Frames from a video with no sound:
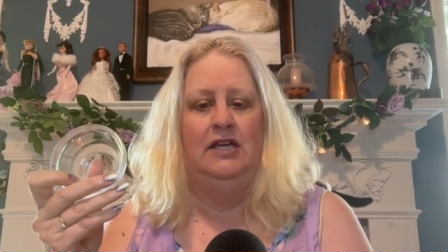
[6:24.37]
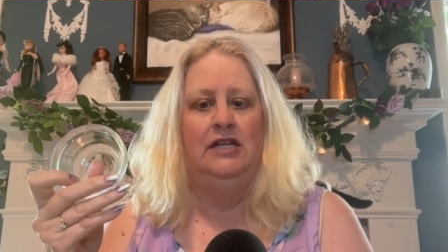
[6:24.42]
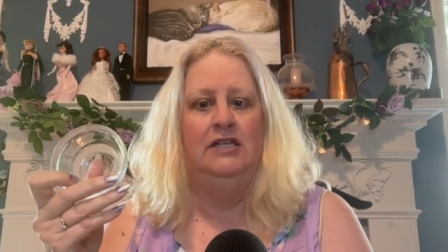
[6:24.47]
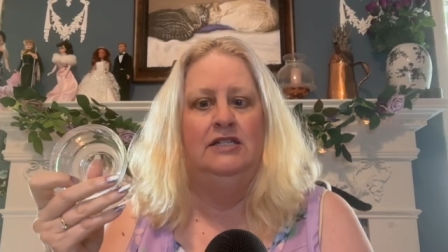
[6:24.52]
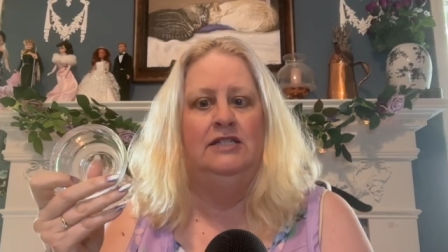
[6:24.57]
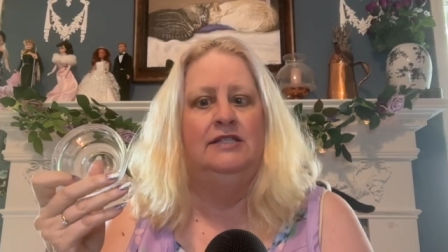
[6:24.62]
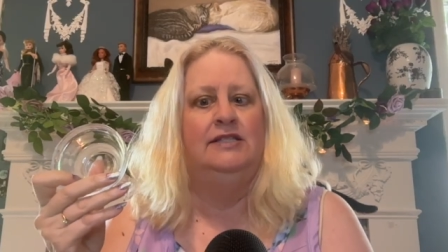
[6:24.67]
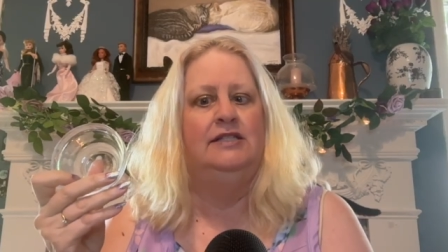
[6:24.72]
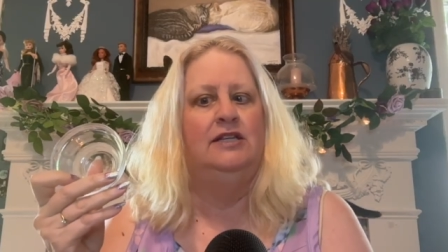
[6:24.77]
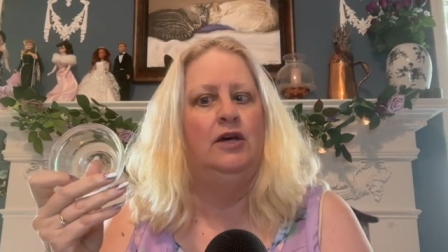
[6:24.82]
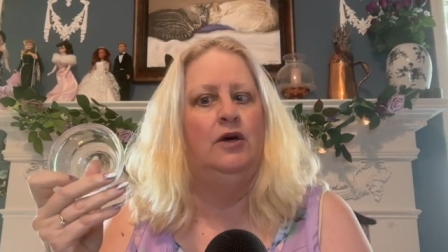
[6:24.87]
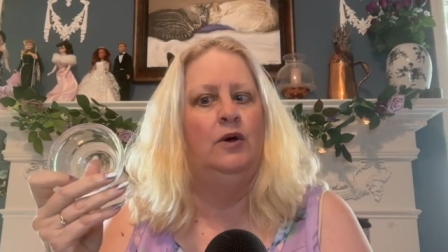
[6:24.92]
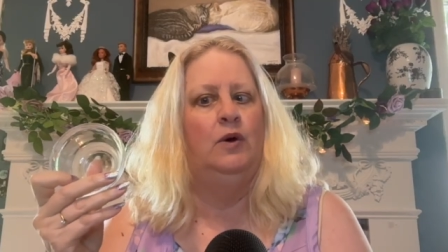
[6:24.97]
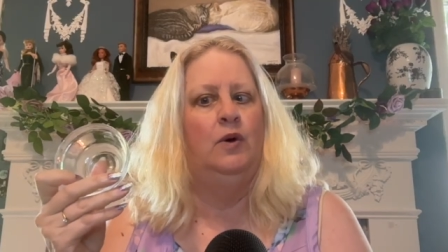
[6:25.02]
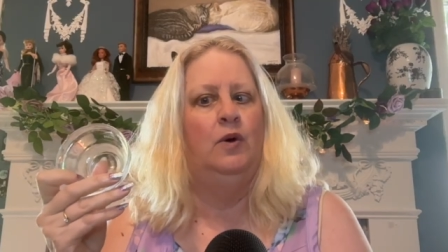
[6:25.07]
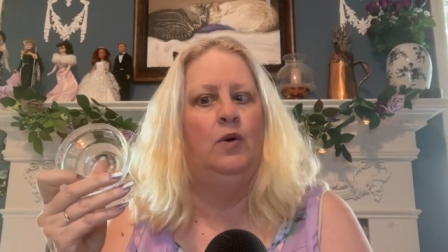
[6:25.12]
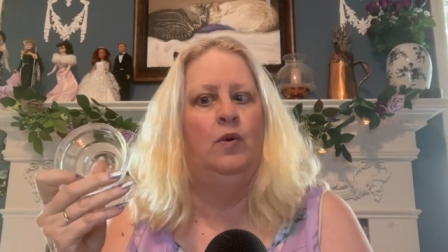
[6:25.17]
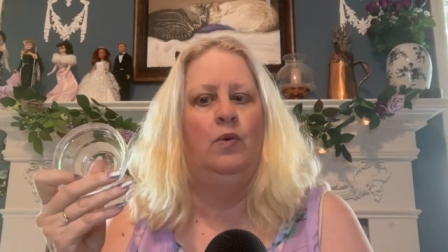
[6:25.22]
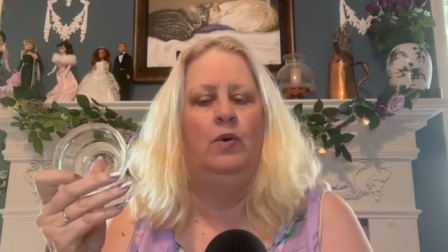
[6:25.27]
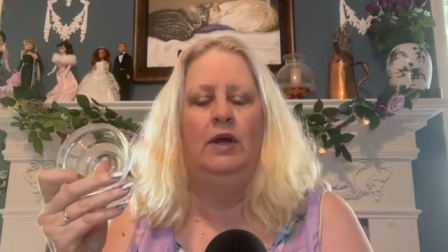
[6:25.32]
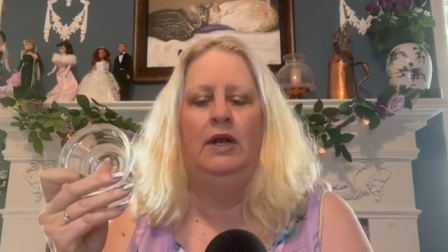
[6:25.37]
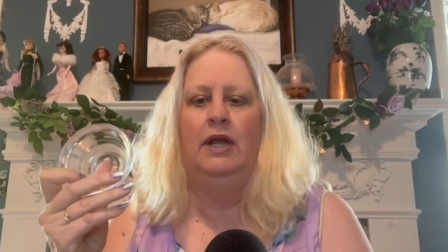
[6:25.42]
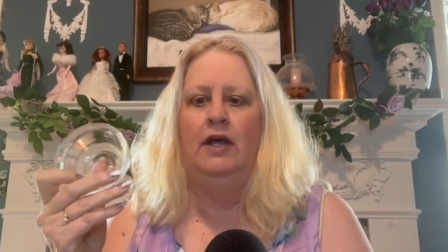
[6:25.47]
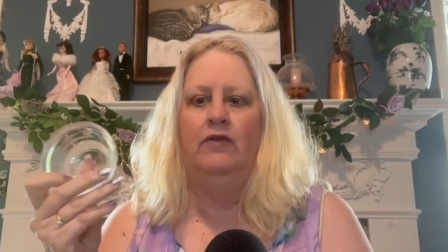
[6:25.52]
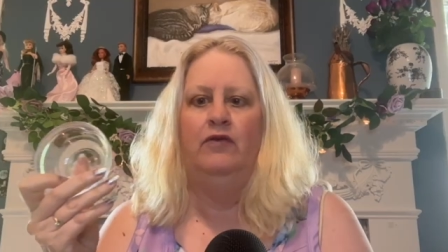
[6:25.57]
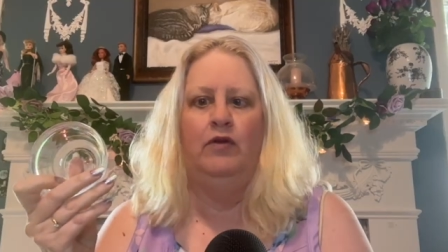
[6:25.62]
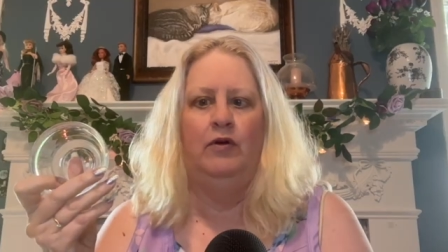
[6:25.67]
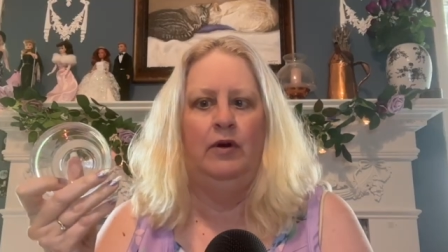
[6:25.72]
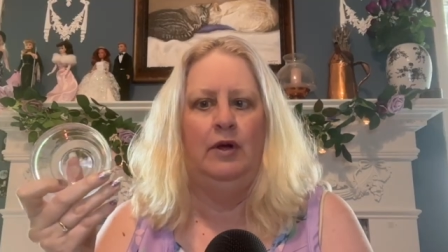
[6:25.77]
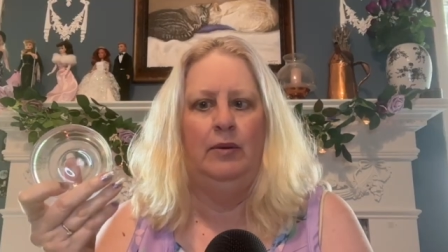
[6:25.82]
So
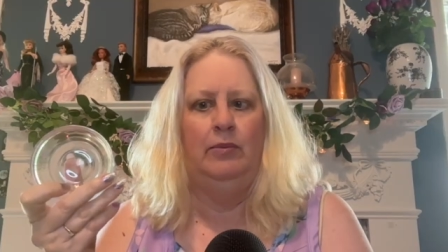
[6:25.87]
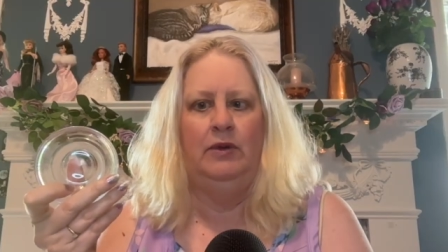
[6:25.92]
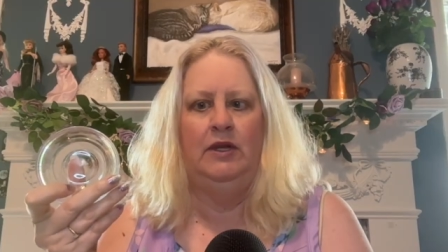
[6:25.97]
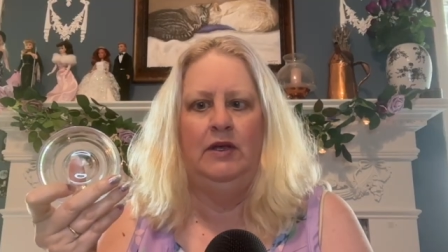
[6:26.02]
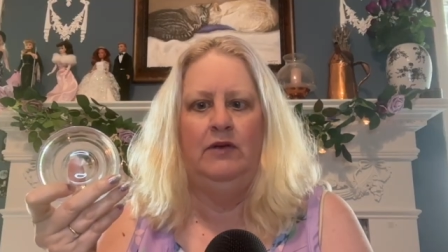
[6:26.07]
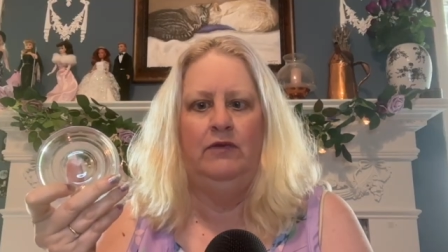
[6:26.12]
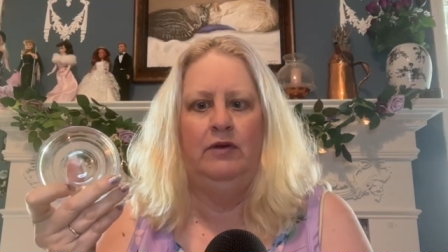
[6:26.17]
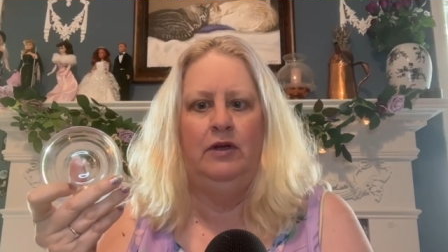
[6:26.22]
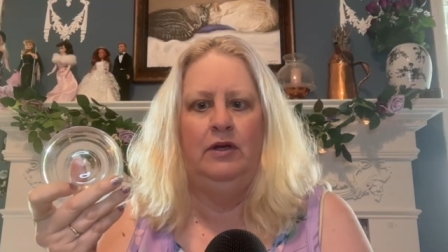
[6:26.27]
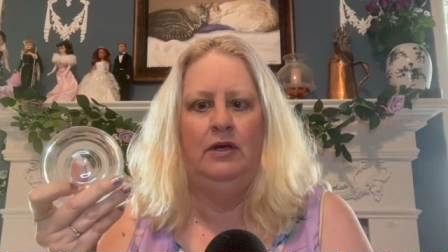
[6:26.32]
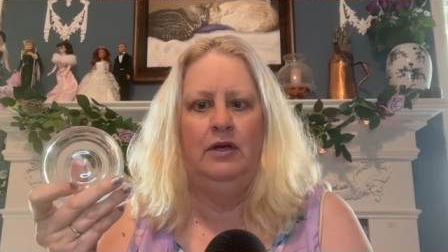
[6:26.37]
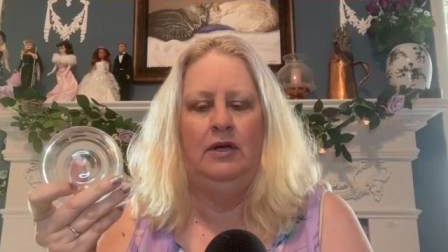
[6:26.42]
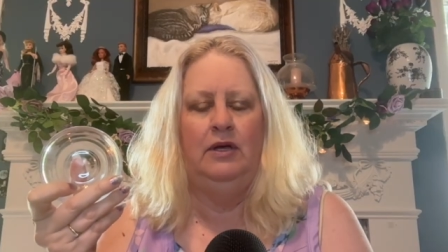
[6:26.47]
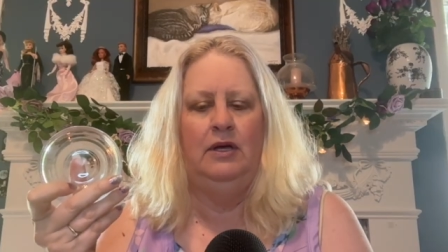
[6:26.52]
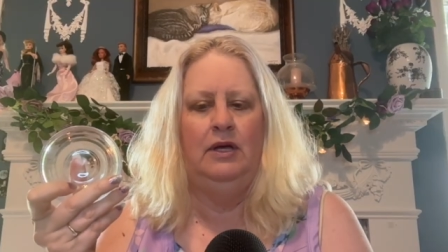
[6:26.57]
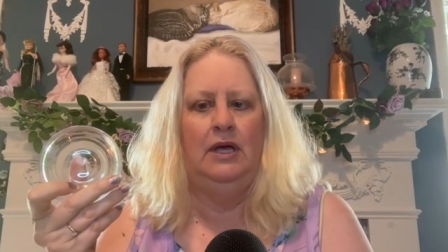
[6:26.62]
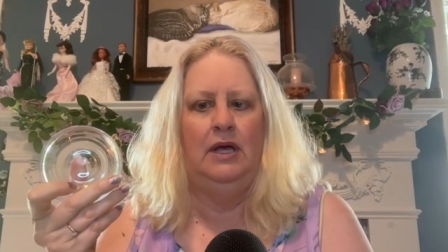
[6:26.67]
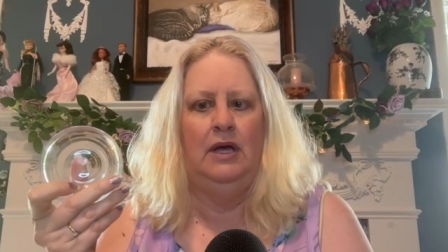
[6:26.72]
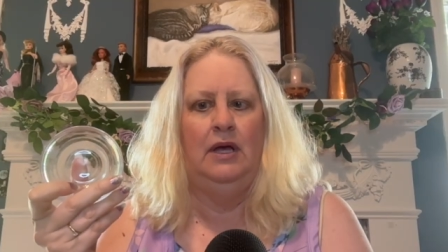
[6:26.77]
whenever I'm leaving